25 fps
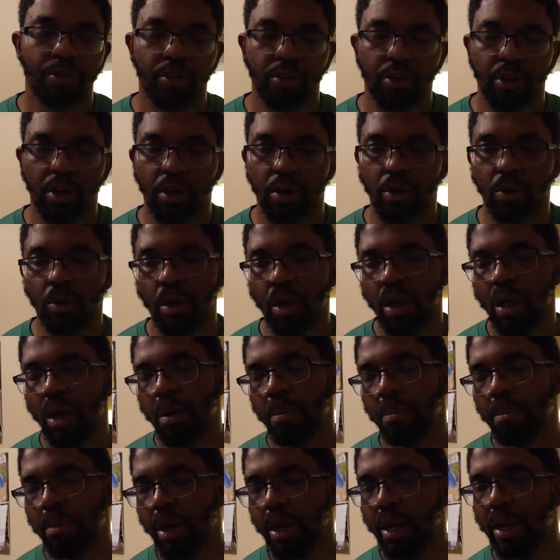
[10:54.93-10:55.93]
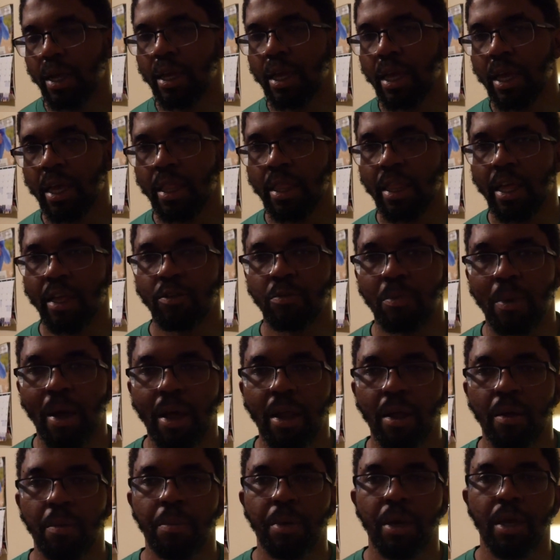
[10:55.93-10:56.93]
So, but again, that's
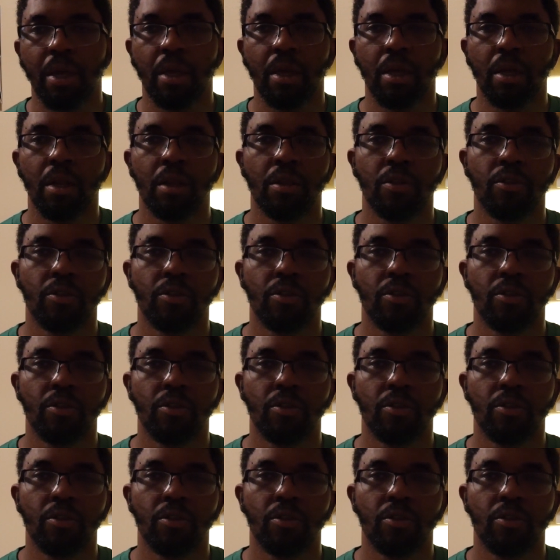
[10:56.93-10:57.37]
my opinion,